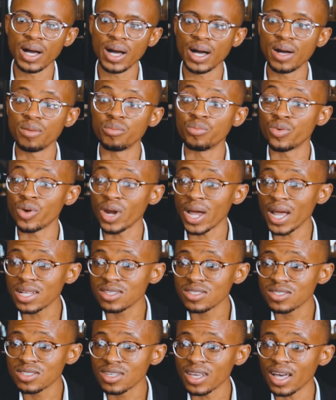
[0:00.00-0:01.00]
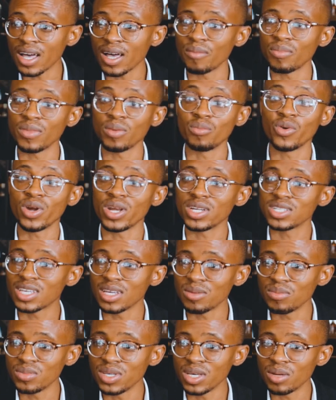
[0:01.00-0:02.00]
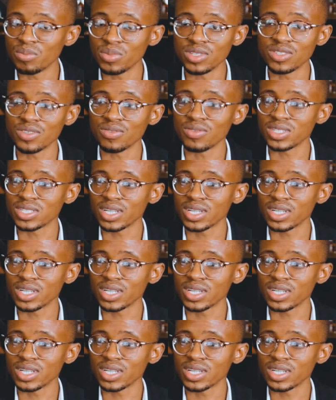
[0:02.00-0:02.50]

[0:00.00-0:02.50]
uh, brands. Um, a brand can be a piece of